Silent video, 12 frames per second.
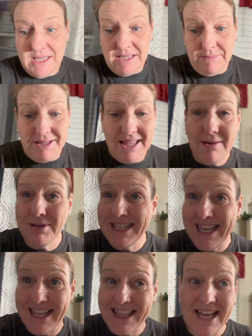But that was
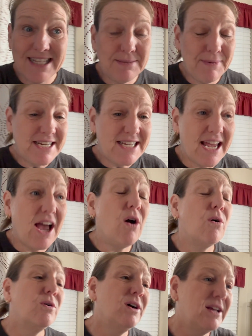it. That's my day.
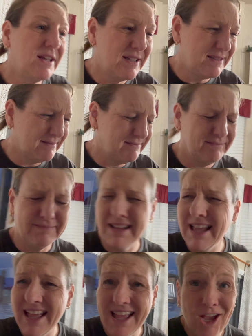Oh,
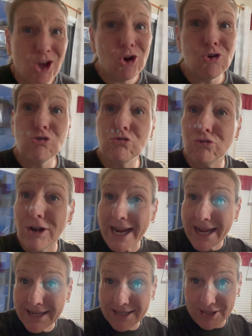
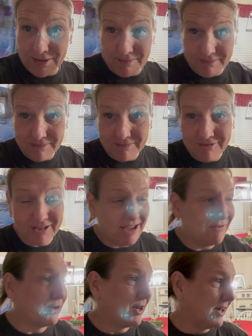random
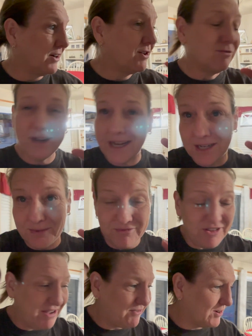favor here. Random
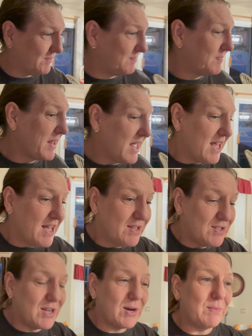favor.
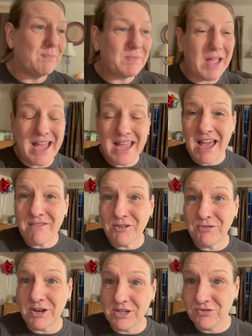So I have
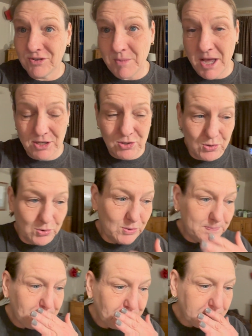a friend from high school,